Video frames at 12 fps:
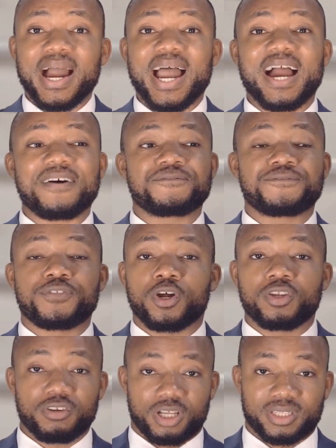I have
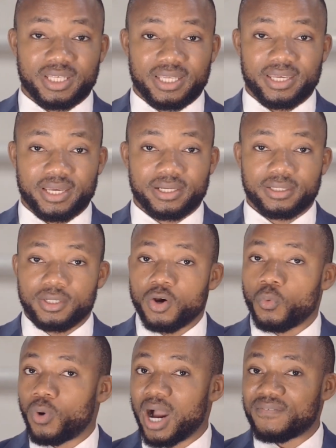done nothing here.
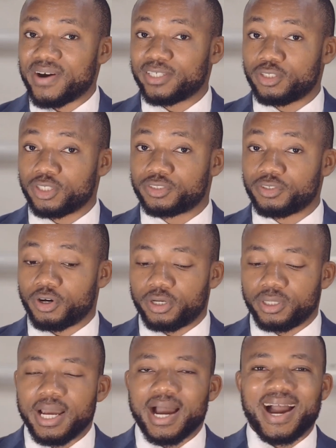What have I just
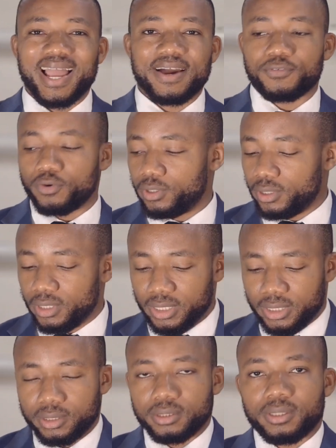done? I have
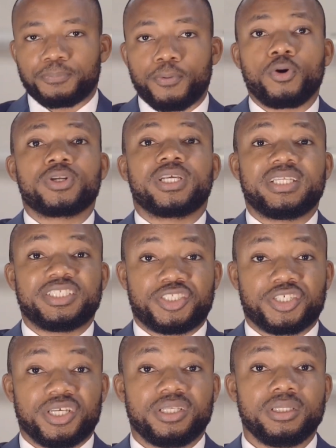only poured in the
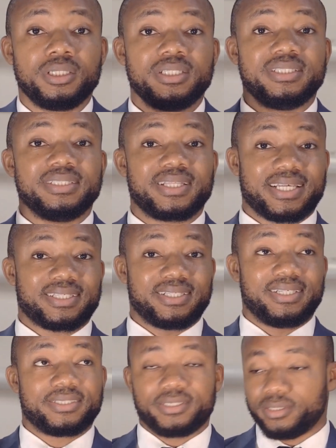chicken, nice
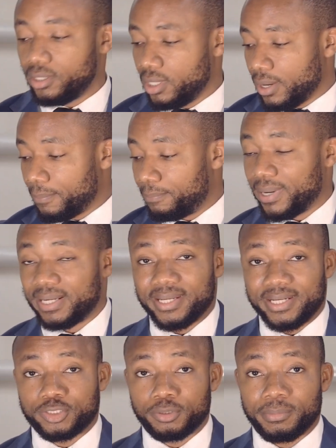and easy,
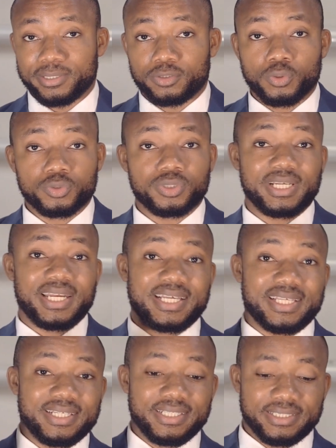blended the tomatoes,
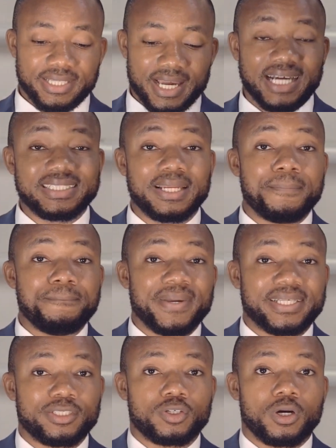nice and easy, and then
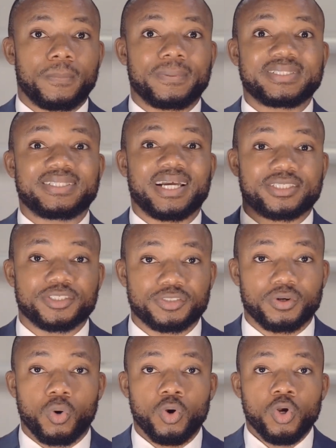mix it up. That is
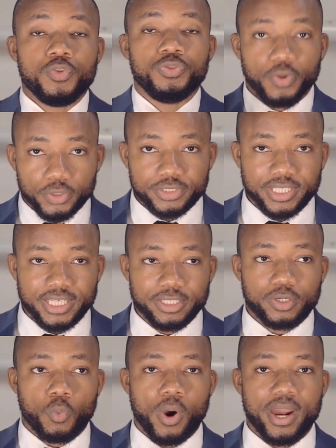all. No skill
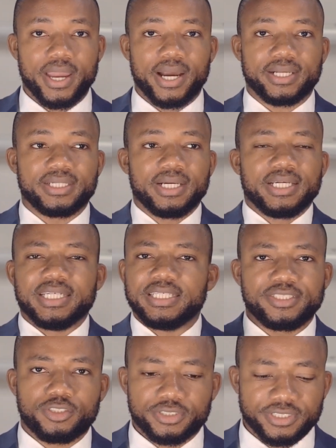required. It
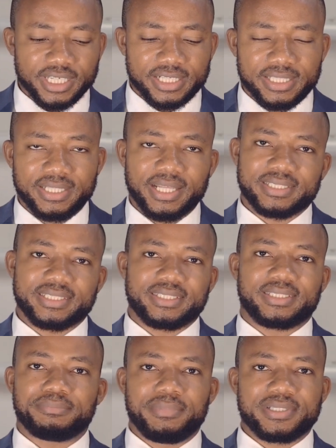is just technique that
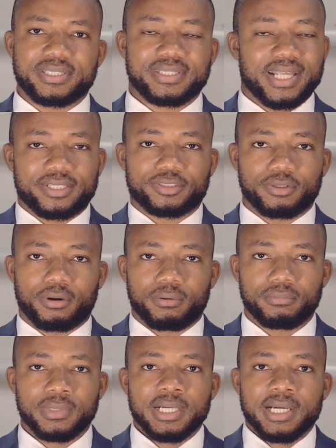is missing. That is all.